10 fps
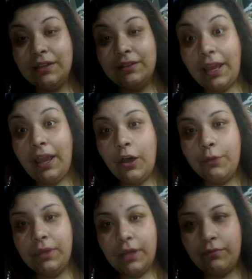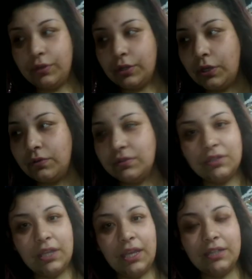They helped me out with
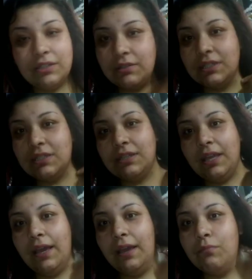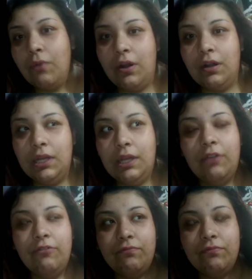clothes, and to this day, Marla
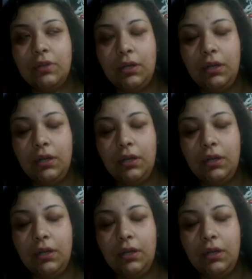and